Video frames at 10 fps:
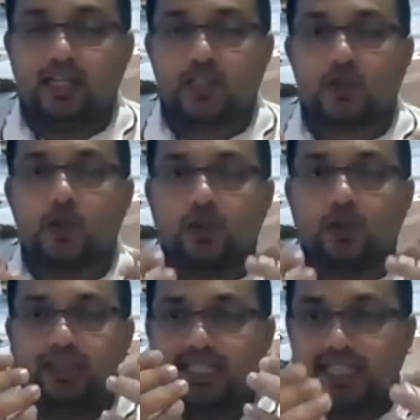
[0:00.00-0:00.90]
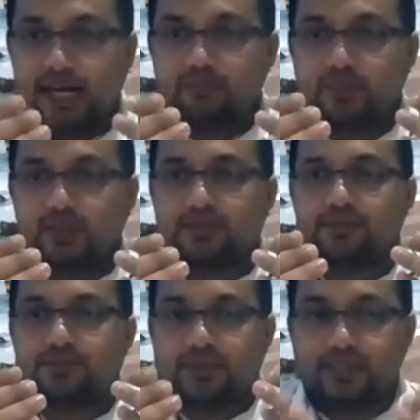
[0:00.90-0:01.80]
so this number
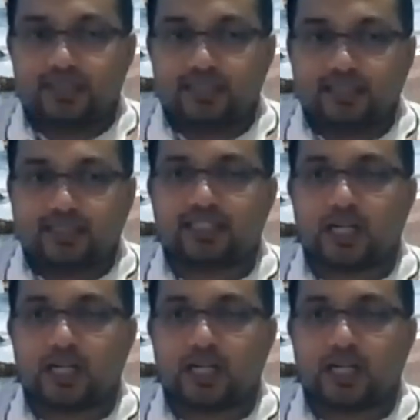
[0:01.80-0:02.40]
further